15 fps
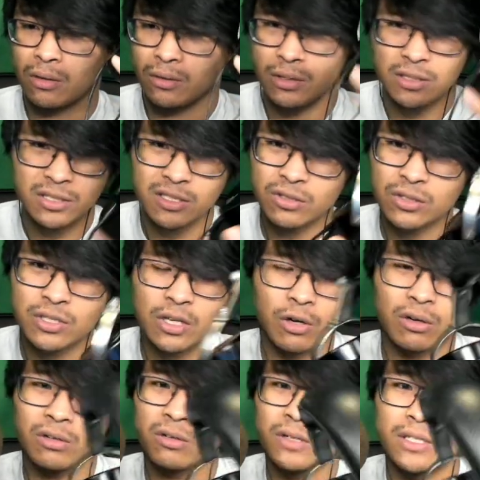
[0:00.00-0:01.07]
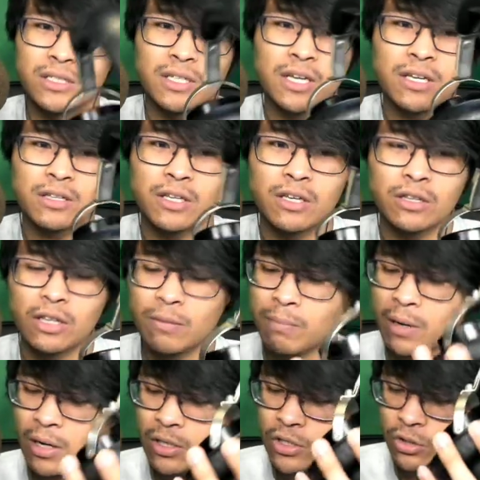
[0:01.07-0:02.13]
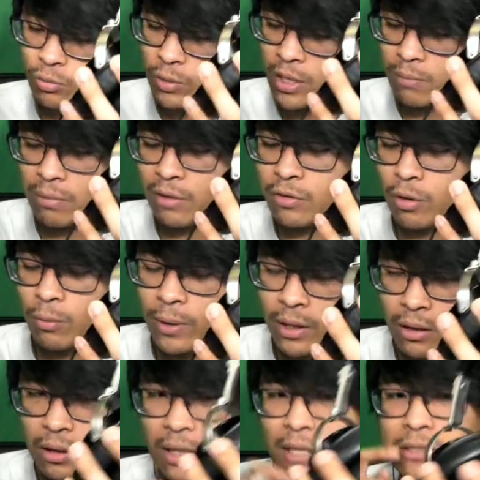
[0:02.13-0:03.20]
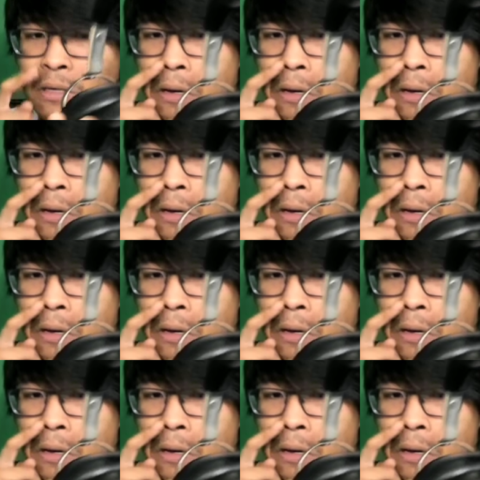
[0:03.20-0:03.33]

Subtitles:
These still sound crazy. They punch way above their weight class,